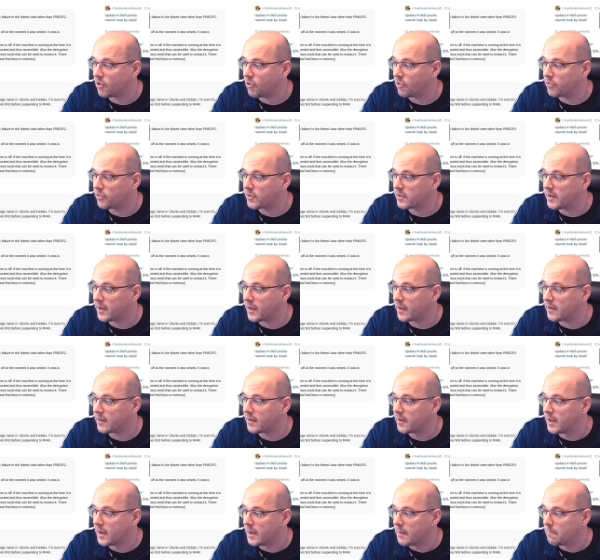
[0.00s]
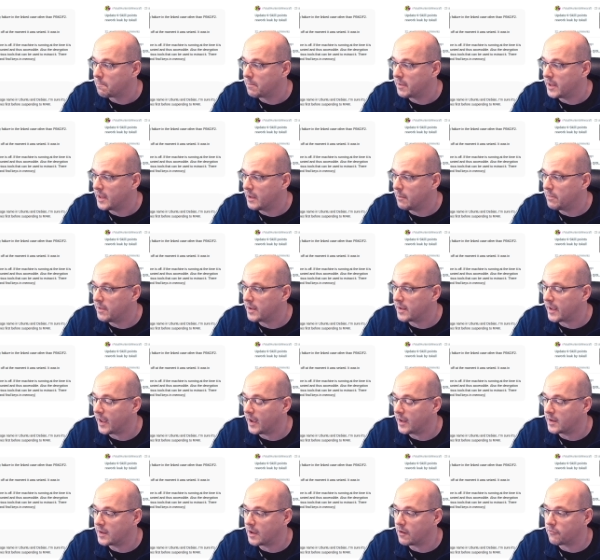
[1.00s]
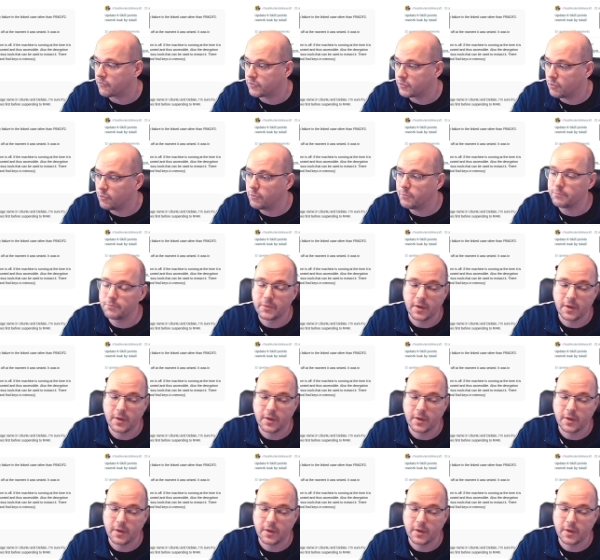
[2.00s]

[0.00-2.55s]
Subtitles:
other than PBKDF2.